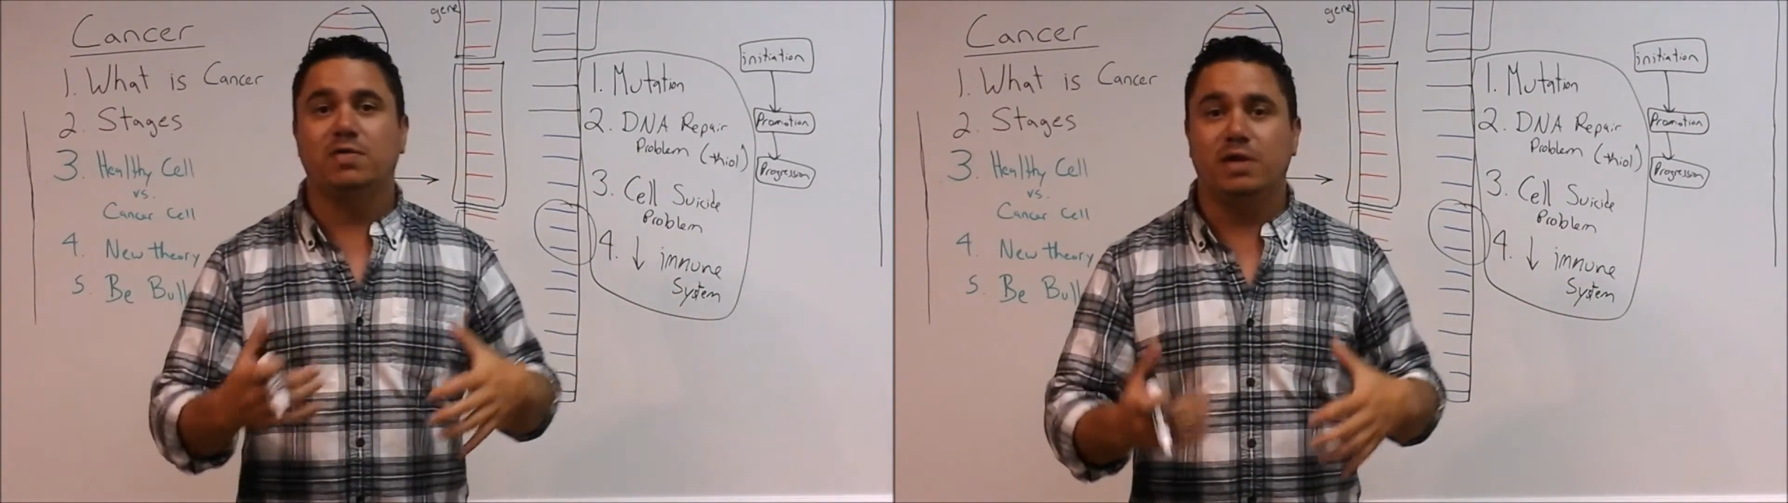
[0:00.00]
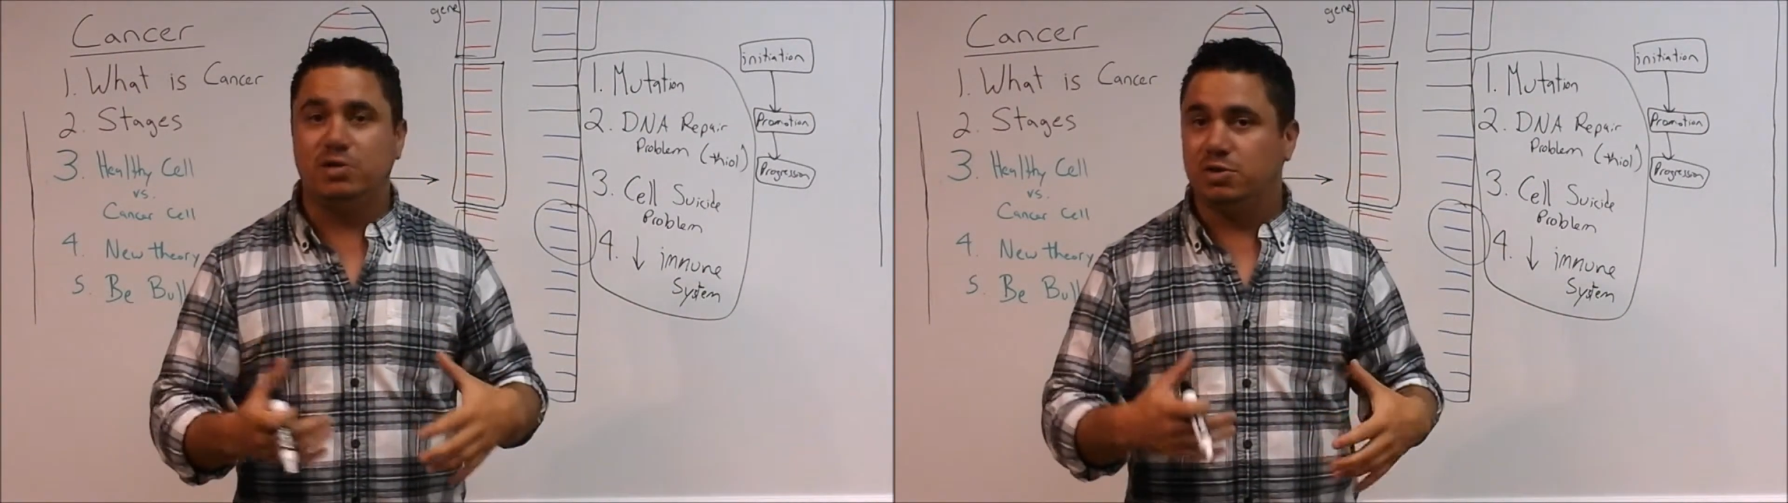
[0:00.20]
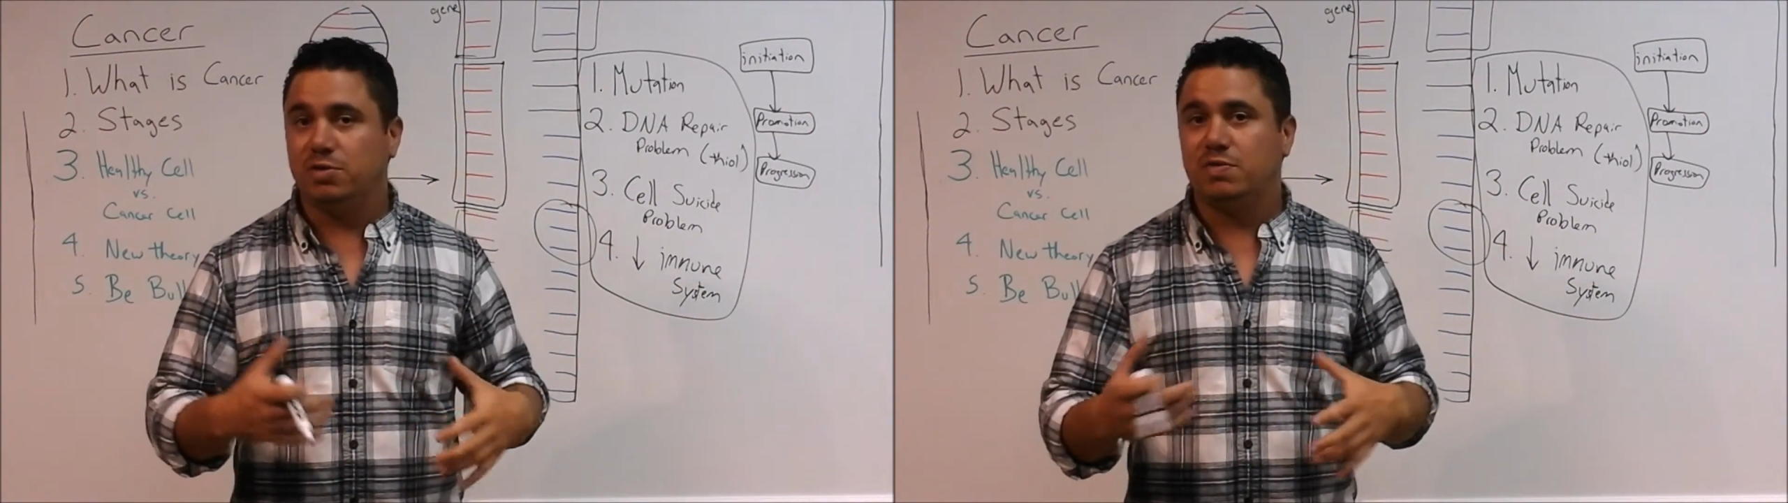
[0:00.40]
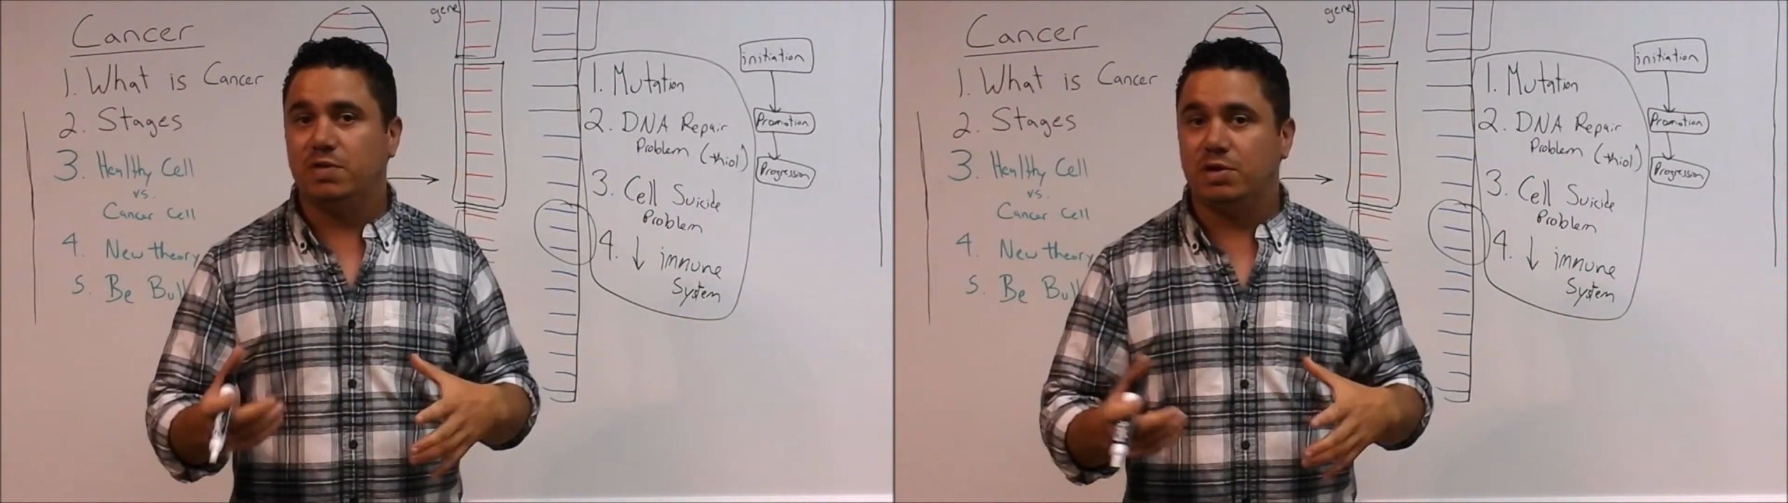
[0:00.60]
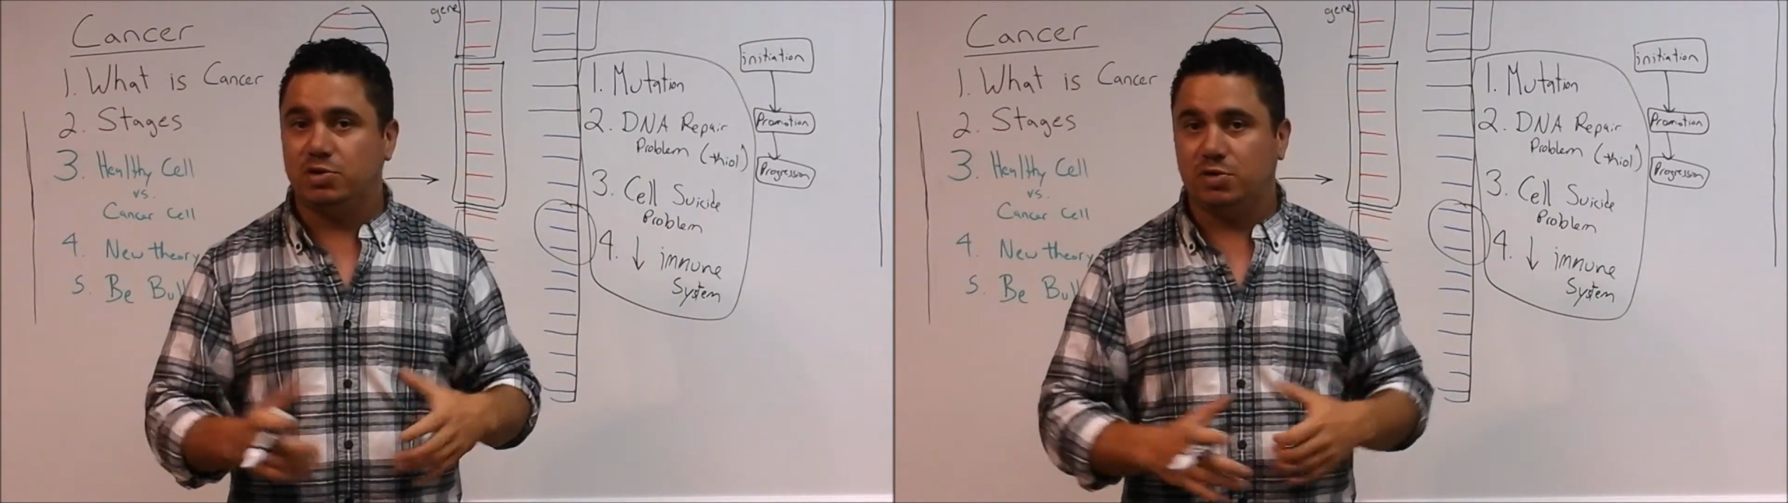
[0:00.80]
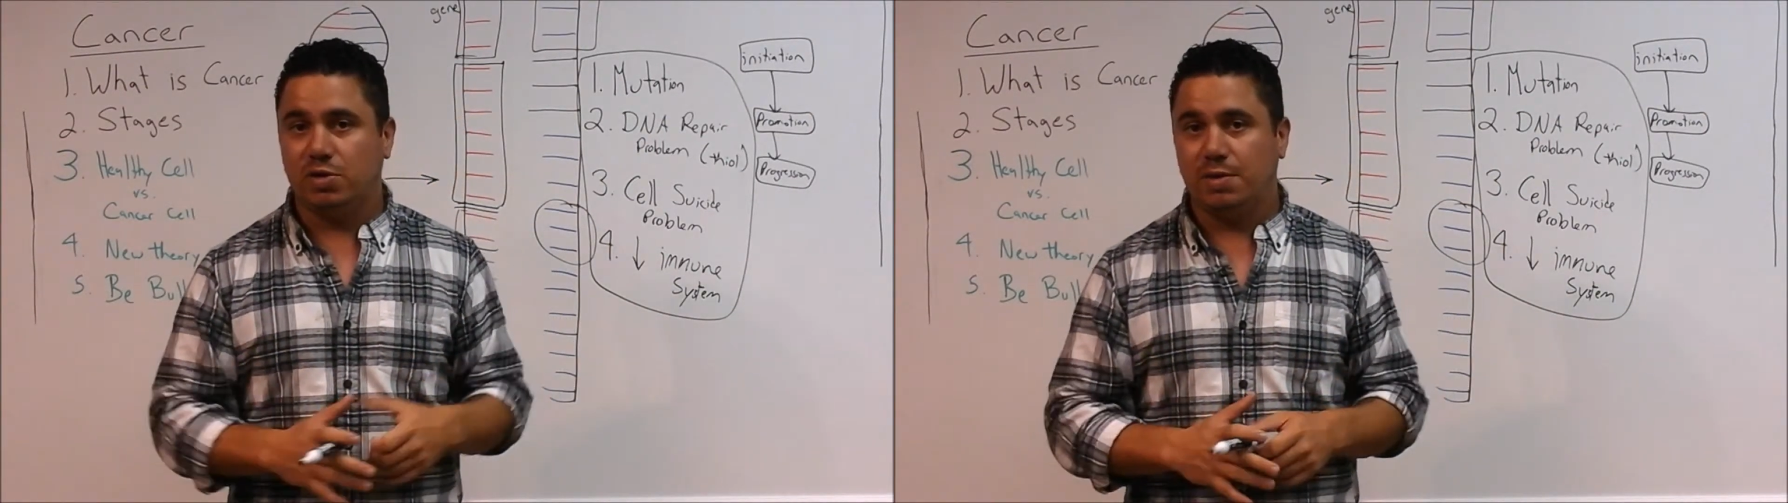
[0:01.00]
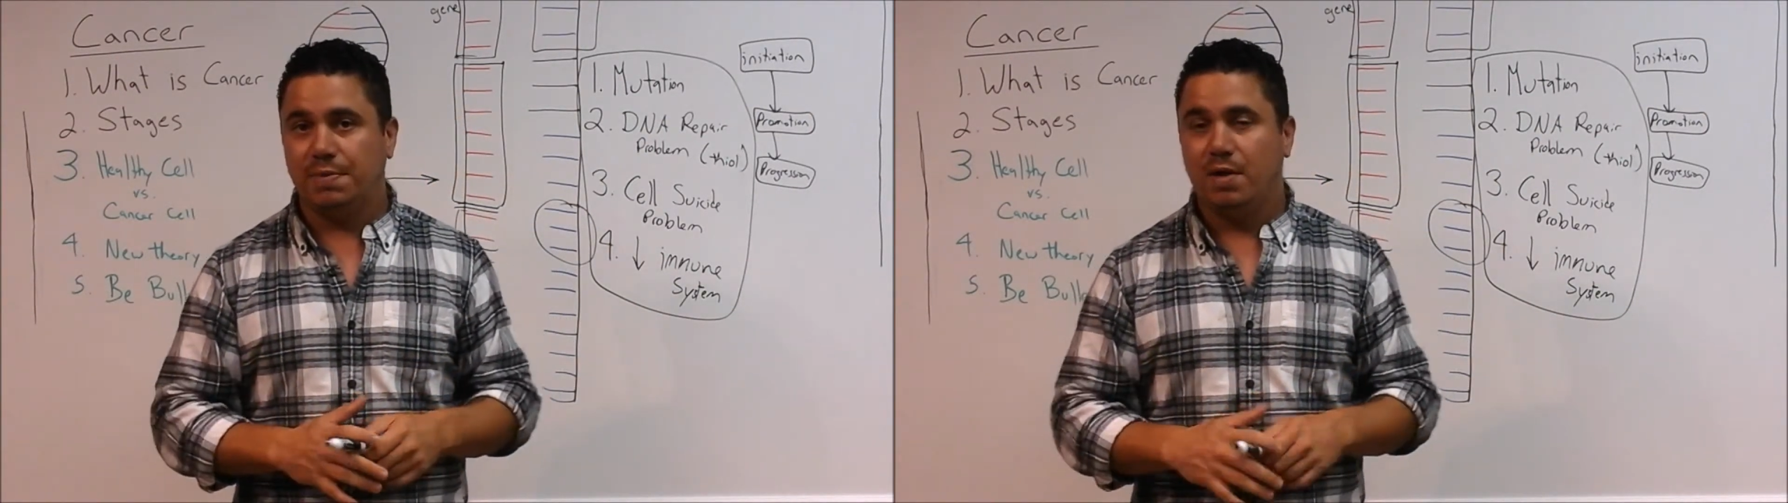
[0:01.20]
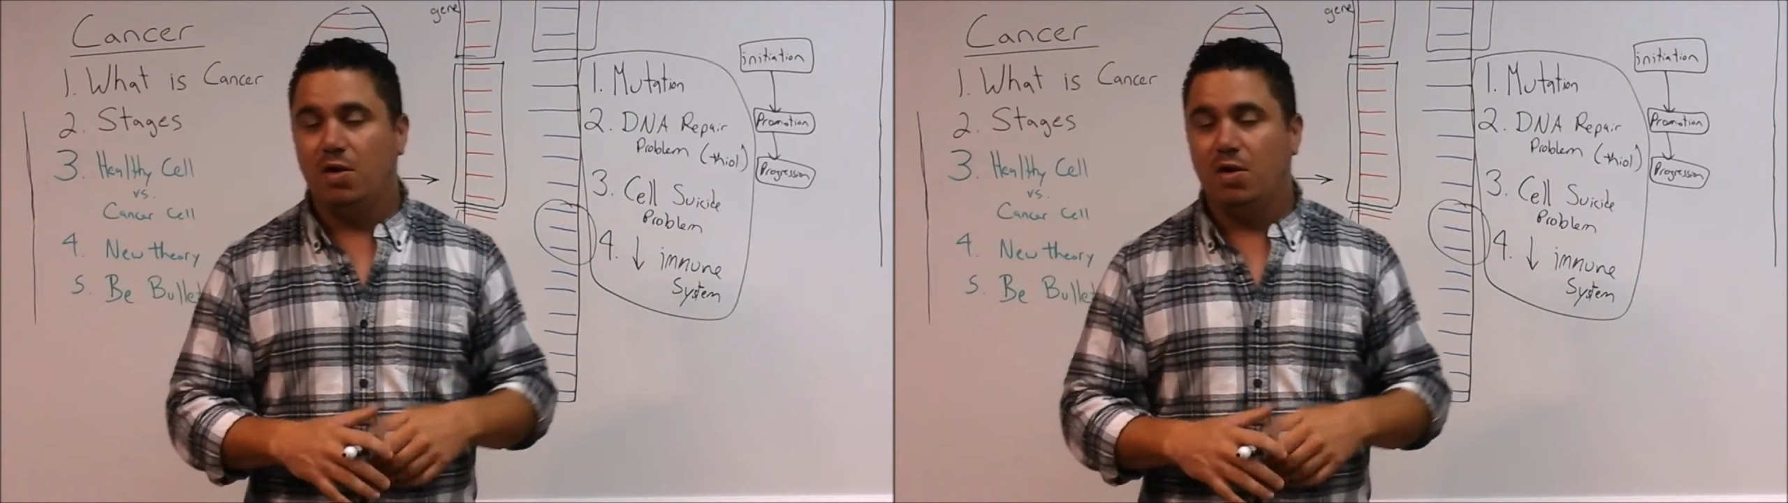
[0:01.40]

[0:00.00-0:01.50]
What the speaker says: stage 2, stage 3,